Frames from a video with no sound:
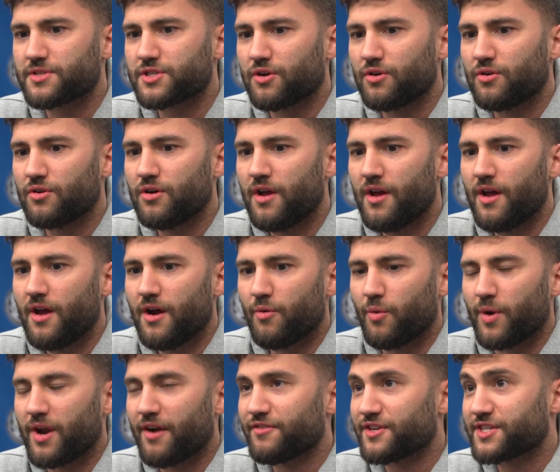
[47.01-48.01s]
So
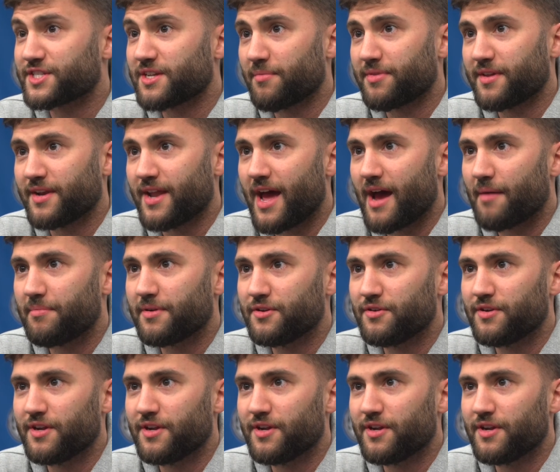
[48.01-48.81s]
whenever something happened,